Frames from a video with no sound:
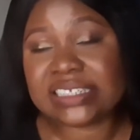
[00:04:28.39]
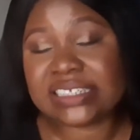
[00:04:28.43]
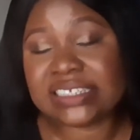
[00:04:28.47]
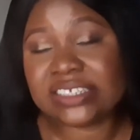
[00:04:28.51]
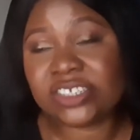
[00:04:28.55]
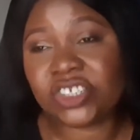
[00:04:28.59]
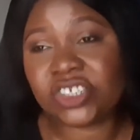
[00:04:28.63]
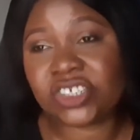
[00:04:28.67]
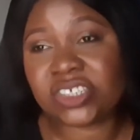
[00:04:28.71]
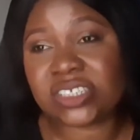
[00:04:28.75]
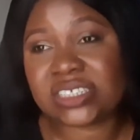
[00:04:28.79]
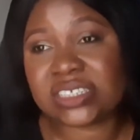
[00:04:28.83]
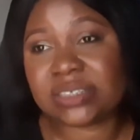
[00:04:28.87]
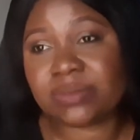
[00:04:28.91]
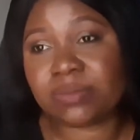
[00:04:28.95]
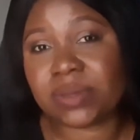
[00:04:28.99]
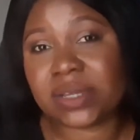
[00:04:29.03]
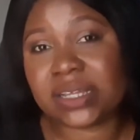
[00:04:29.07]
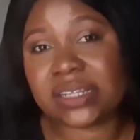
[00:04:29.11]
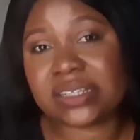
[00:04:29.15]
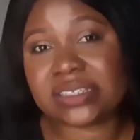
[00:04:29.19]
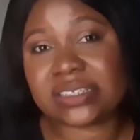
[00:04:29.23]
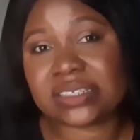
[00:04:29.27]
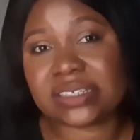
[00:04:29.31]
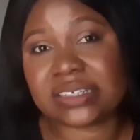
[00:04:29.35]
It just
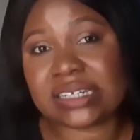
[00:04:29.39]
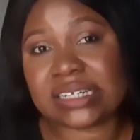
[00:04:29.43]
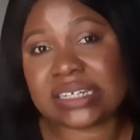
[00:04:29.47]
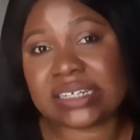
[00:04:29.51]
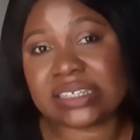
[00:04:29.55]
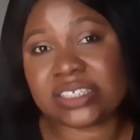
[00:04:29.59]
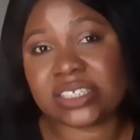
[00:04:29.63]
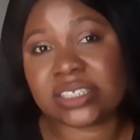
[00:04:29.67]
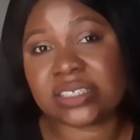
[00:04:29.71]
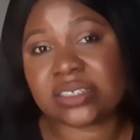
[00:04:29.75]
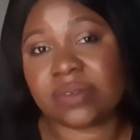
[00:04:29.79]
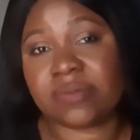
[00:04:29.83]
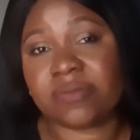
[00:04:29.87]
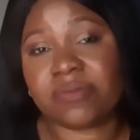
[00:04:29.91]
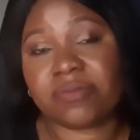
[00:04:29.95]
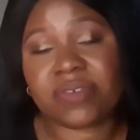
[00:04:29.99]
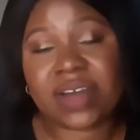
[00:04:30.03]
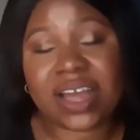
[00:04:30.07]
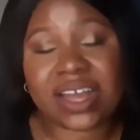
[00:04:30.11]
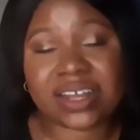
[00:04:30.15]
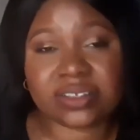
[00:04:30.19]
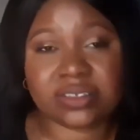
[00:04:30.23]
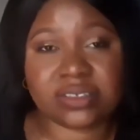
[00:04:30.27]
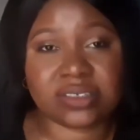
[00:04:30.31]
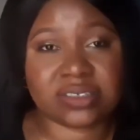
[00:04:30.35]
depends on some
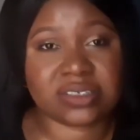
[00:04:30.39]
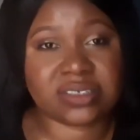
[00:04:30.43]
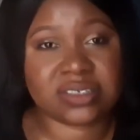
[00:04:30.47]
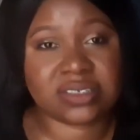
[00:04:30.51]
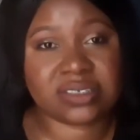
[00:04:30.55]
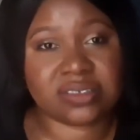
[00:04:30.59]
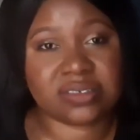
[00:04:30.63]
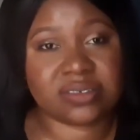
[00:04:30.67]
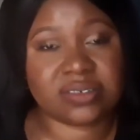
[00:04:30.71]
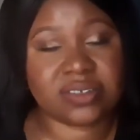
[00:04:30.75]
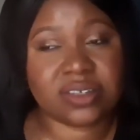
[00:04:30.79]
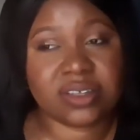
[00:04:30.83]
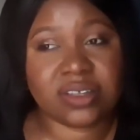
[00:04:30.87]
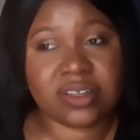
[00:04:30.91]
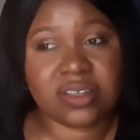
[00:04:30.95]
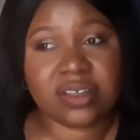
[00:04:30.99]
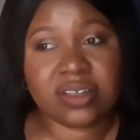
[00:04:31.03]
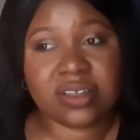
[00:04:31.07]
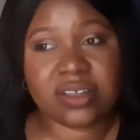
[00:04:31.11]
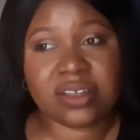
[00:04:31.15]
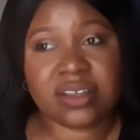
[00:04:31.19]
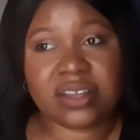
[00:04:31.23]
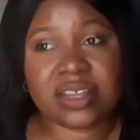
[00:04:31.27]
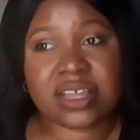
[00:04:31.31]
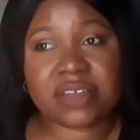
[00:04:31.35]
factors.
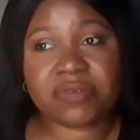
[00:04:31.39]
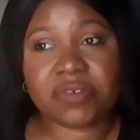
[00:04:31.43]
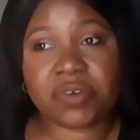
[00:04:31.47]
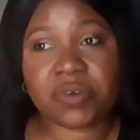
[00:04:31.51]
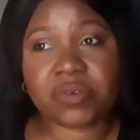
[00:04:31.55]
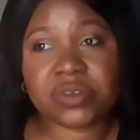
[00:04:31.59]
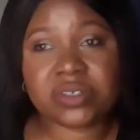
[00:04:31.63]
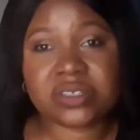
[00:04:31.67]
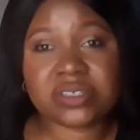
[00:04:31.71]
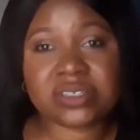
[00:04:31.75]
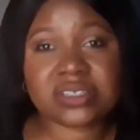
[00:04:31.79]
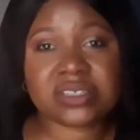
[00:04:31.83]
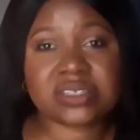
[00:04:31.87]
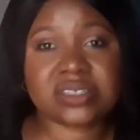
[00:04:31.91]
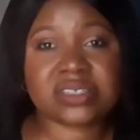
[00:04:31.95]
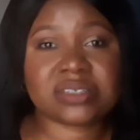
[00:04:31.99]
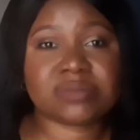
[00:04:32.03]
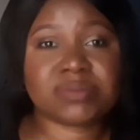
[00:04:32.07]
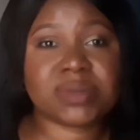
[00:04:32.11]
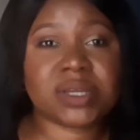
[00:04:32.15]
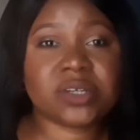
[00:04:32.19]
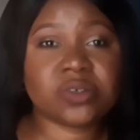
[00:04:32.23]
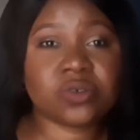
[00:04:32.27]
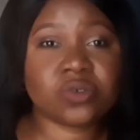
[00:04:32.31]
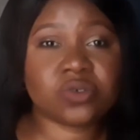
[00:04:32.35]
Like for instance,
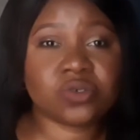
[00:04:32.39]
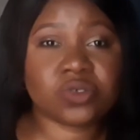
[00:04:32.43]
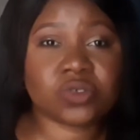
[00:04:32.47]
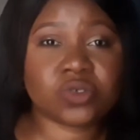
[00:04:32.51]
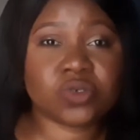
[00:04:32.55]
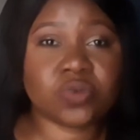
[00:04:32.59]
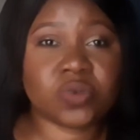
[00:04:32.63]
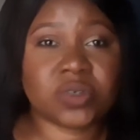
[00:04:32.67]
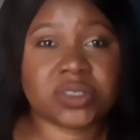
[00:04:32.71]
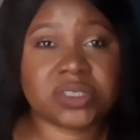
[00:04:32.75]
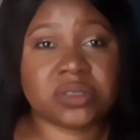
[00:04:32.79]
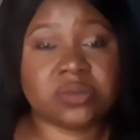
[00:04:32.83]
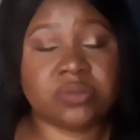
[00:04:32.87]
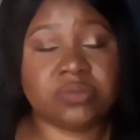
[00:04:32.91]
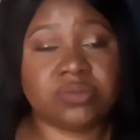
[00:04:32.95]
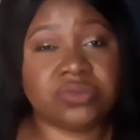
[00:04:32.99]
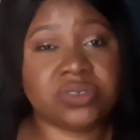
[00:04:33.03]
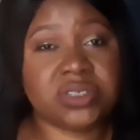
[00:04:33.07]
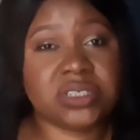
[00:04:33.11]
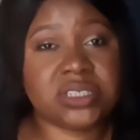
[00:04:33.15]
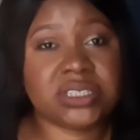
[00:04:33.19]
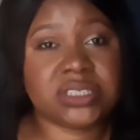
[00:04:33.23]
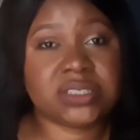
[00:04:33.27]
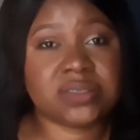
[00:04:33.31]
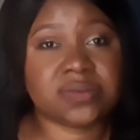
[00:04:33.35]
medical school was a
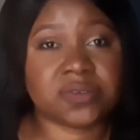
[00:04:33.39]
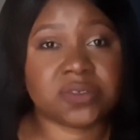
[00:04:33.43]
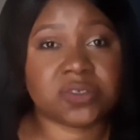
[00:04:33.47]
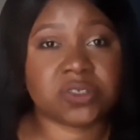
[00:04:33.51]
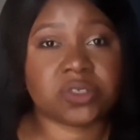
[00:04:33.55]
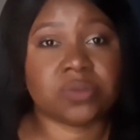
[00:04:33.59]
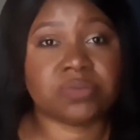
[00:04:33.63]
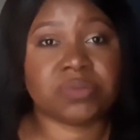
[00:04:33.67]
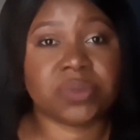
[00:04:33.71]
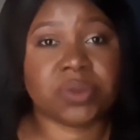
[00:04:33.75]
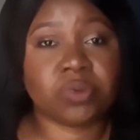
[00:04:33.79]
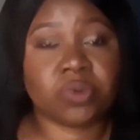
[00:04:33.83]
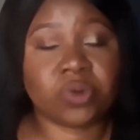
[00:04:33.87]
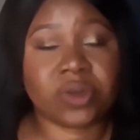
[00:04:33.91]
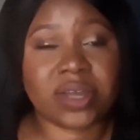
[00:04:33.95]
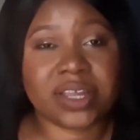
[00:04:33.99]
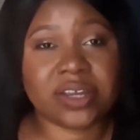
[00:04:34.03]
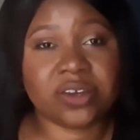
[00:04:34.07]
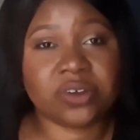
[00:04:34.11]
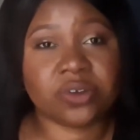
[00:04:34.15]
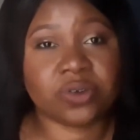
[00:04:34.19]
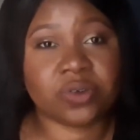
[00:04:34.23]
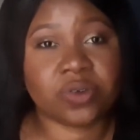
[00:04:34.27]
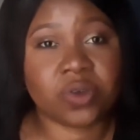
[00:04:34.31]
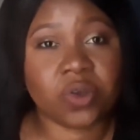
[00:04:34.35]
breeze for some people I
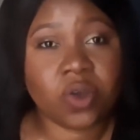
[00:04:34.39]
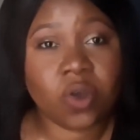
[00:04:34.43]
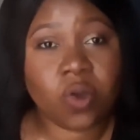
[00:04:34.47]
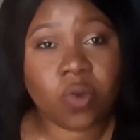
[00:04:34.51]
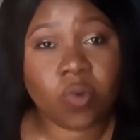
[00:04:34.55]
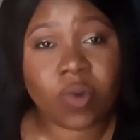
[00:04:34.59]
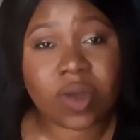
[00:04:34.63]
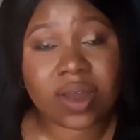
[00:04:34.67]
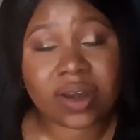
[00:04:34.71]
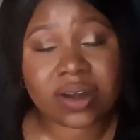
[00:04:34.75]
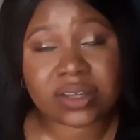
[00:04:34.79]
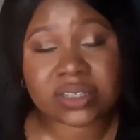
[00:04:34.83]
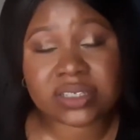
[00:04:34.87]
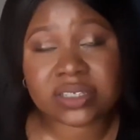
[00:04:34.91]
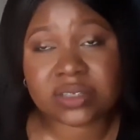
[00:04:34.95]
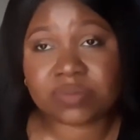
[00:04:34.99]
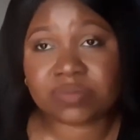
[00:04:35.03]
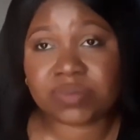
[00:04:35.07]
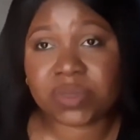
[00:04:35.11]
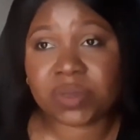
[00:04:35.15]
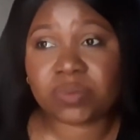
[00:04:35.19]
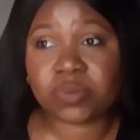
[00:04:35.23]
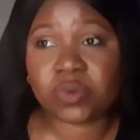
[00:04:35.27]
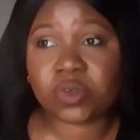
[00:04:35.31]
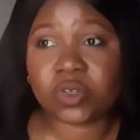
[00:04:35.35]
know. Whereas some
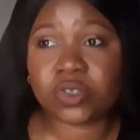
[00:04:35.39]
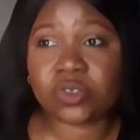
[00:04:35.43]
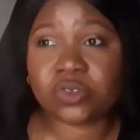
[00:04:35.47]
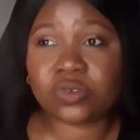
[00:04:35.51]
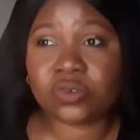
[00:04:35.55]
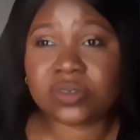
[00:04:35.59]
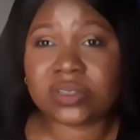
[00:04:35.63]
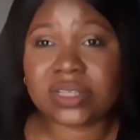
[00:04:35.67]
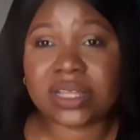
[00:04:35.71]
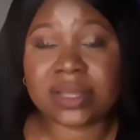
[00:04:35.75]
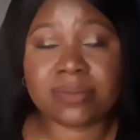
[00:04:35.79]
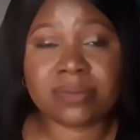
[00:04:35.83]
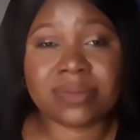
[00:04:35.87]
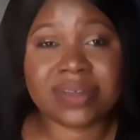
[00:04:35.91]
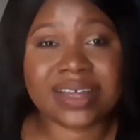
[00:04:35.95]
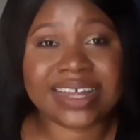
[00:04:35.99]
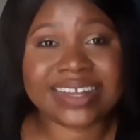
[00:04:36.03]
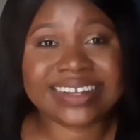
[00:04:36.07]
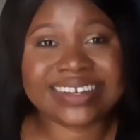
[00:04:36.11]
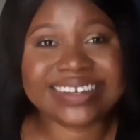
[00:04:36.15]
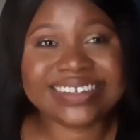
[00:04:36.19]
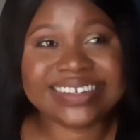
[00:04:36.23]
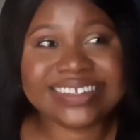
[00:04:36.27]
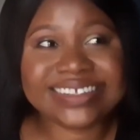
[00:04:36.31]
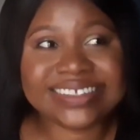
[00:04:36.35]
people, it took them
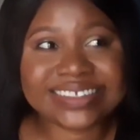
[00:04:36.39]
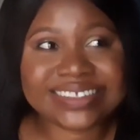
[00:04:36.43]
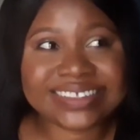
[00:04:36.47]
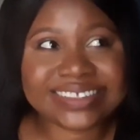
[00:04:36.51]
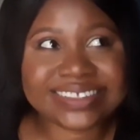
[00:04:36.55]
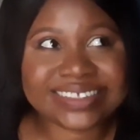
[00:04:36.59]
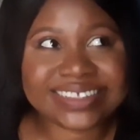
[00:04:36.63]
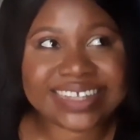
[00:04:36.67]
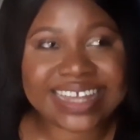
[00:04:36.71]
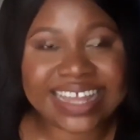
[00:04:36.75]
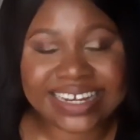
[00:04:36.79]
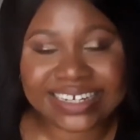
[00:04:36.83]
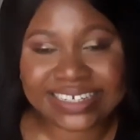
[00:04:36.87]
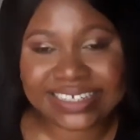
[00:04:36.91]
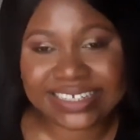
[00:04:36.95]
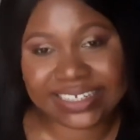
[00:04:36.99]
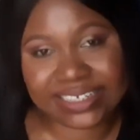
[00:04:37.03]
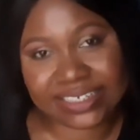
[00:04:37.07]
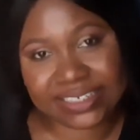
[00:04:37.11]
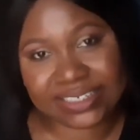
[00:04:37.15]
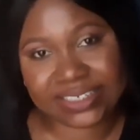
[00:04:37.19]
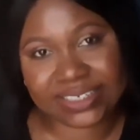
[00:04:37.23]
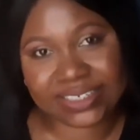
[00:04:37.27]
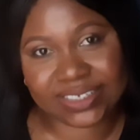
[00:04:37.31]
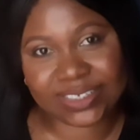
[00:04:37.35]
at least 10
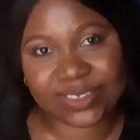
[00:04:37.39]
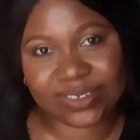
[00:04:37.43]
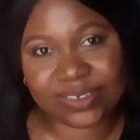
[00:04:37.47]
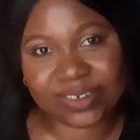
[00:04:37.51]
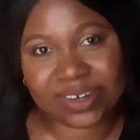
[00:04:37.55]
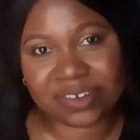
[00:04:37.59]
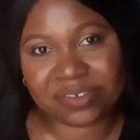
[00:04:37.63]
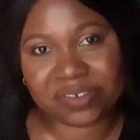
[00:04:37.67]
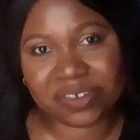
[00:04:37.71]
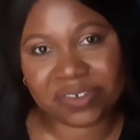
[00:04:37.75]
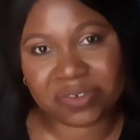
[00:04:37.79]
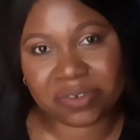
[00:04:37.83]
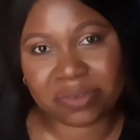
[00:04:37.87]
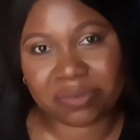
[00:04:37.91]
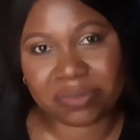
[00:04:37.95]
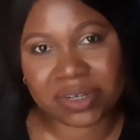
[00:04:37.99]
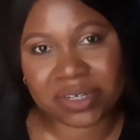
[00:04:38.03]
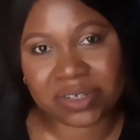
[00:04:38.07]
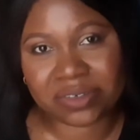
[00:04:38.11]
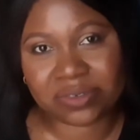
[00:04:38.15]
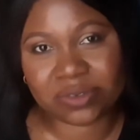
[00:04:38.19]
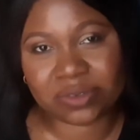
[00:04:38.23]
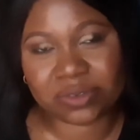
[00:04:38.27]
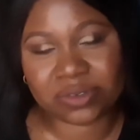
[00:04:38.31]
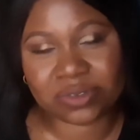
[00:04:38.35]
years to graduate from
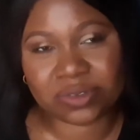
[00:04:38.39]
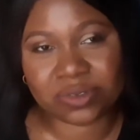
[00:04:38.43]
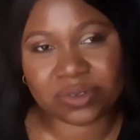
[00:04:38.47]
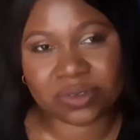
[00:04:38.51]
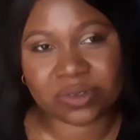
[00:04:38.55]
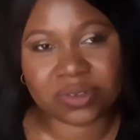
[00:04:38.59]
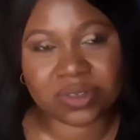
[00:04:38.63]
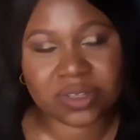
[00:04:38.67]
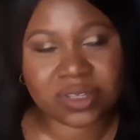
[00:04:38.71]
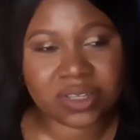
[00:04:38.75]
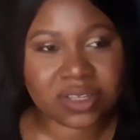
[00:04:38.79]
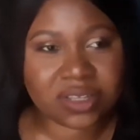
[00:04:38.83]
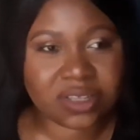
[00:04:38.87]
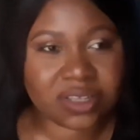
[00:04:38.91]
medical school.